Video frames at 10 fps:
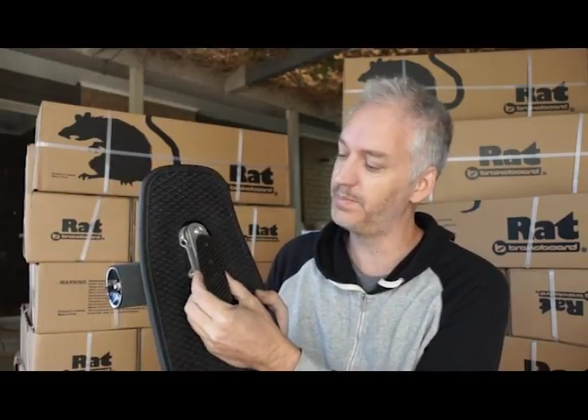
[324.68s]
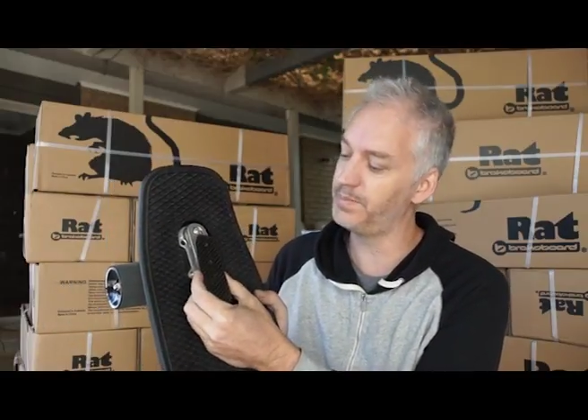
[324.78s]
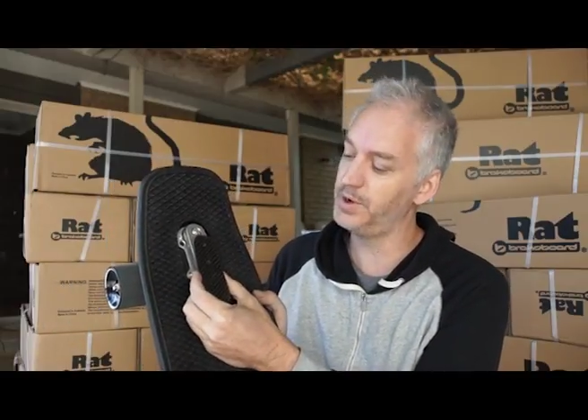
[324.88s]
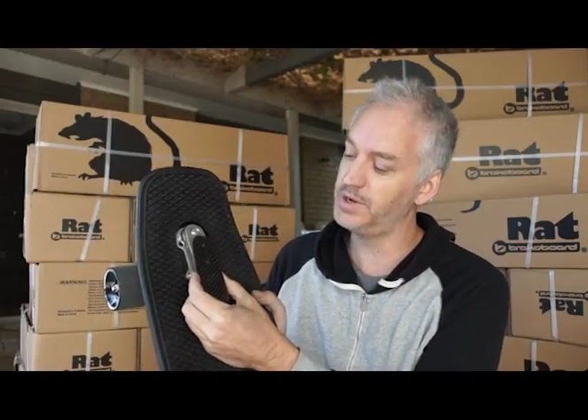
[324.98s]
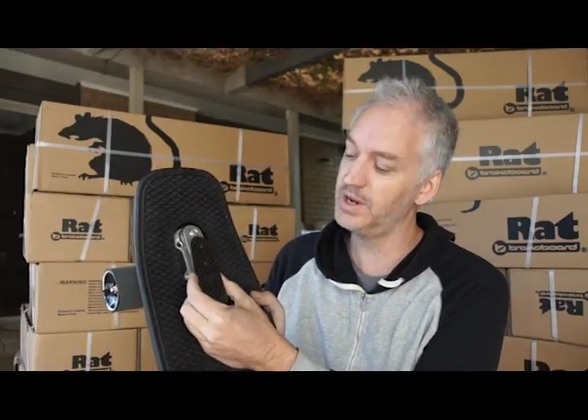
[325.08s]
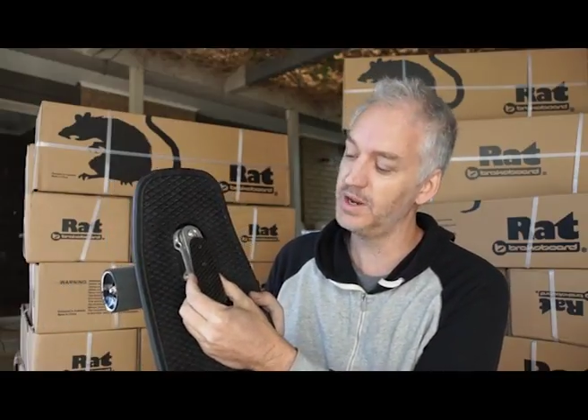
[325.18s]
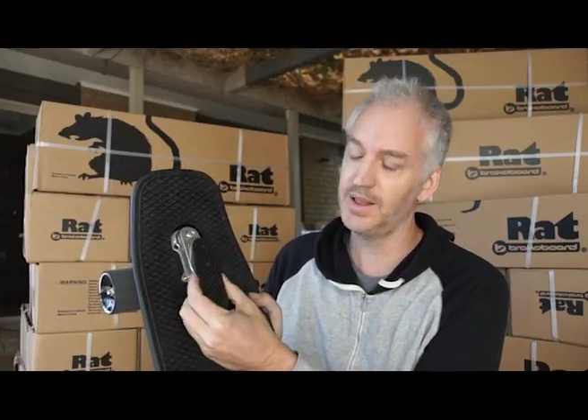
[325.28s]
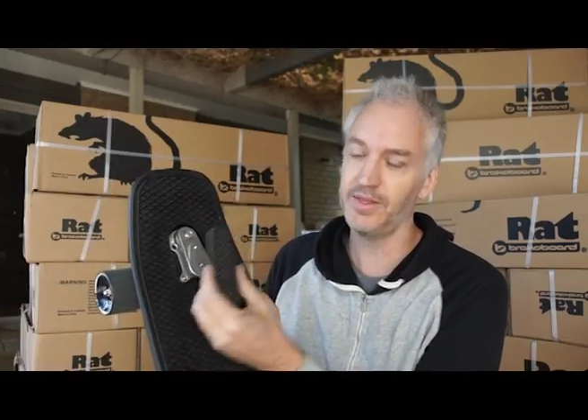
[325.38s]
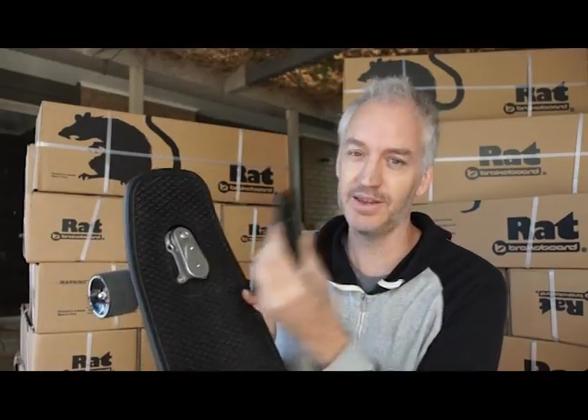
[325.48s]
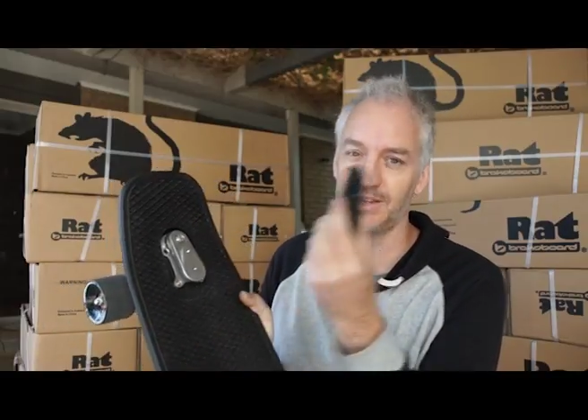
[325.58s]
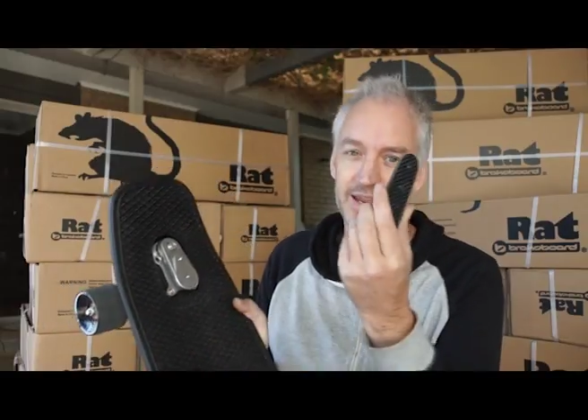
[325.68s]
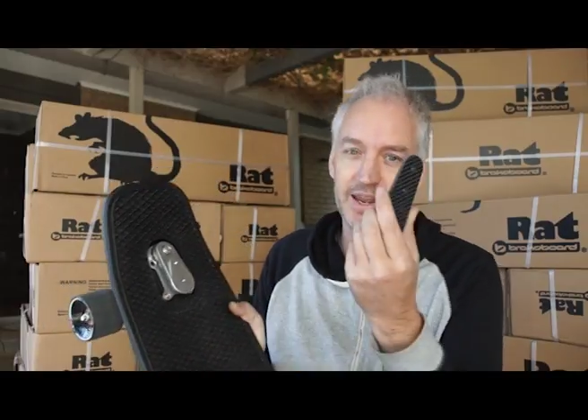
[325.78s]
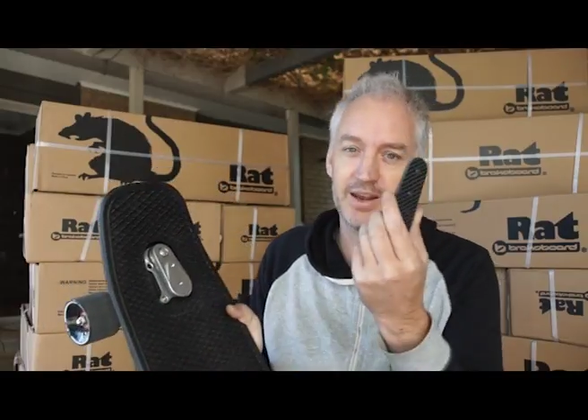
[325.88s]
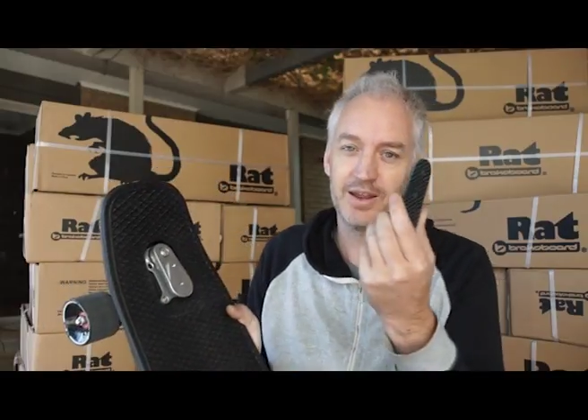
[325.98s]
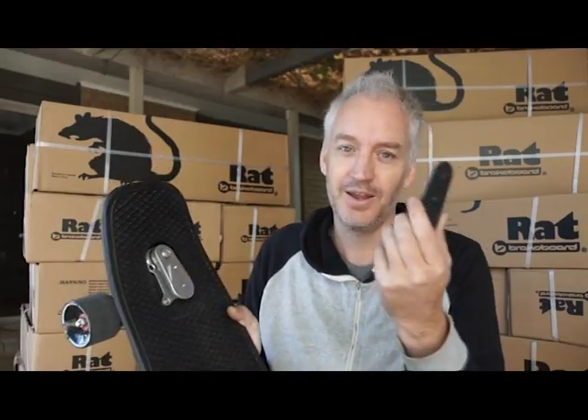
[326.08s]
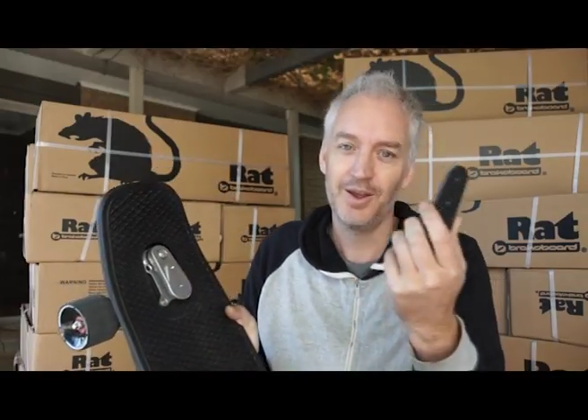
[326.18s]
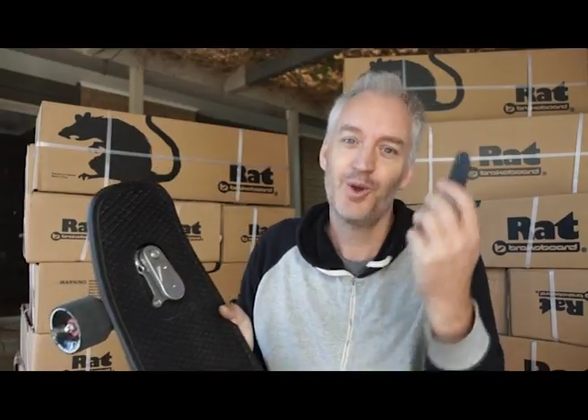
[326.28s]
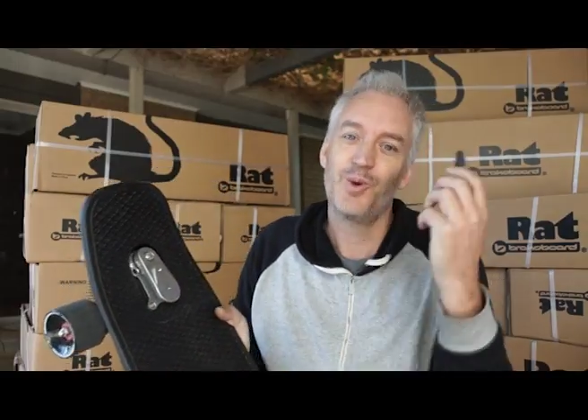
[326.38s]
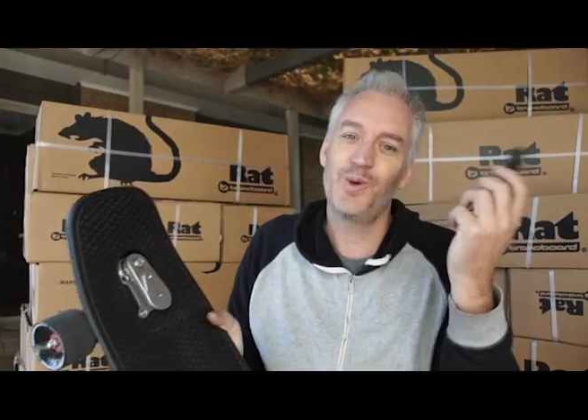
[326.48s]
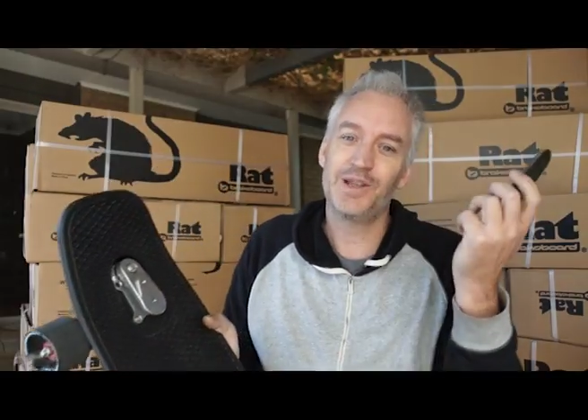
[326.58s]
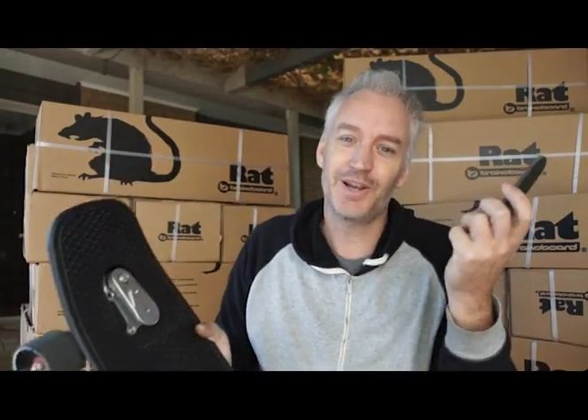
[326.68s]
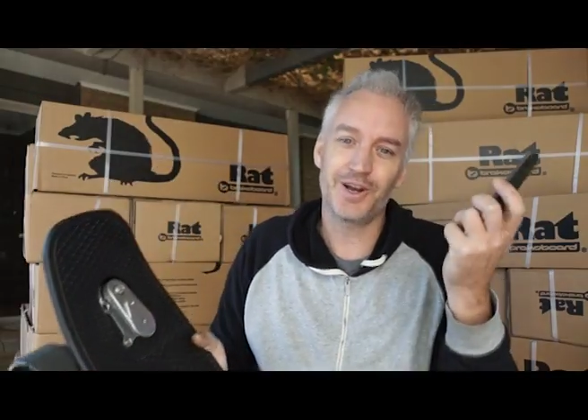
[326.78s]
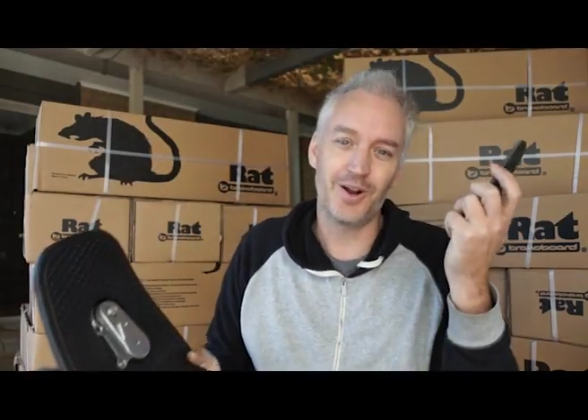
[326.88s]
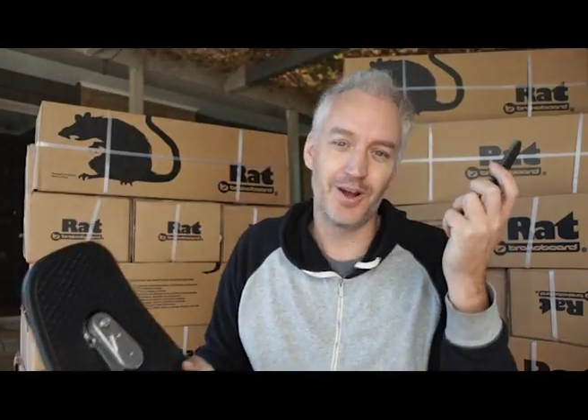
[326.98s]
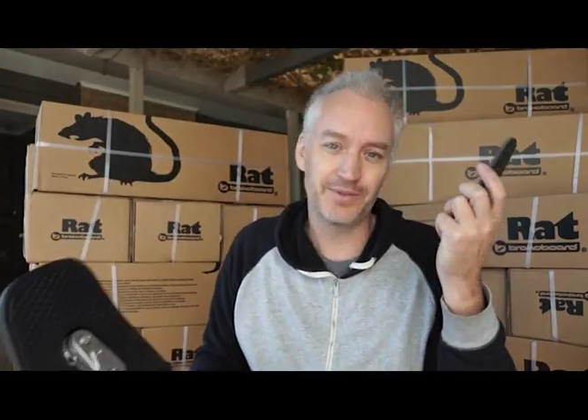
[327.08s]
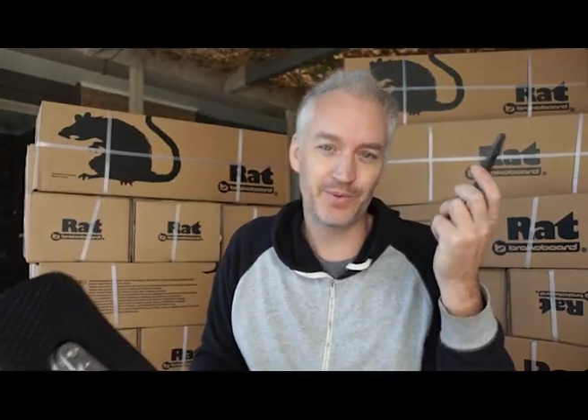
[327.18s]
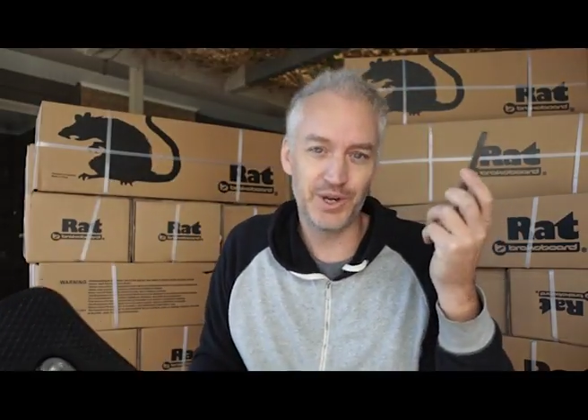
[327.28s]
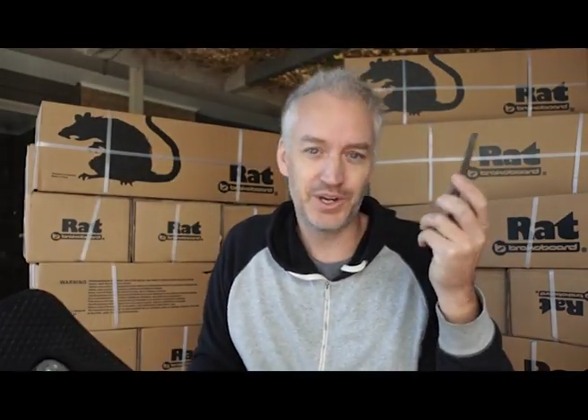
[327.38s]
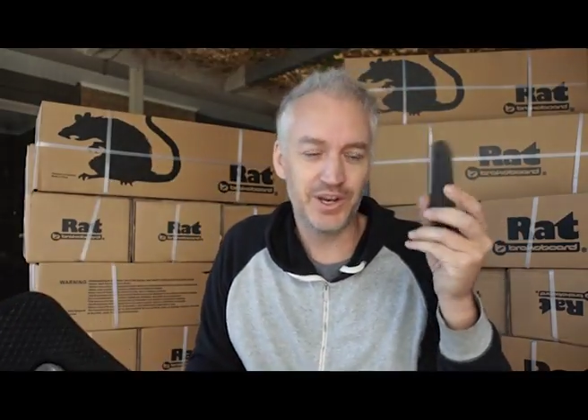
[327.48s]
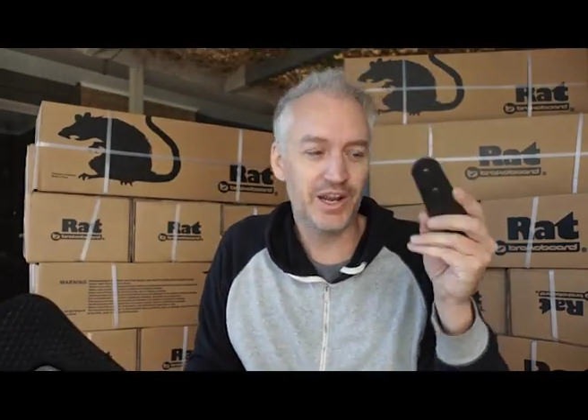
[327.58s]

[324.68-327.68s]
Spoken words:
beauty. This thing is like an on-off switch.